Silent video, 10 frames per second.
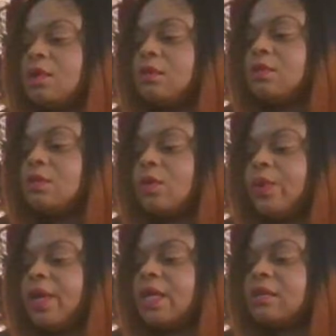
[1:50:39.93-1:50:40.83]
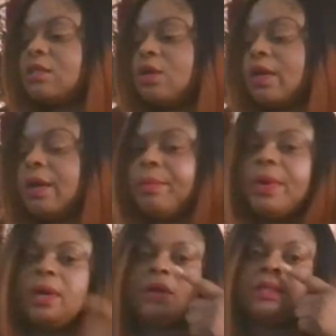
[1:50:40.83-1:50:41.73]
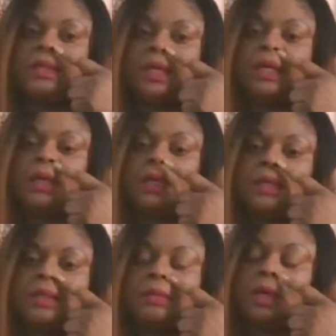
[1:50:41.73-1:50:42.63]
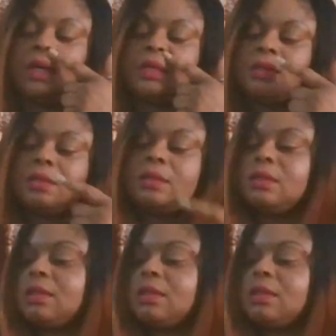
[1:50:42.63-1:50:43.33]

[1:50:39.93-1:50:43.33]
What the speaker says: so we can talk about it, because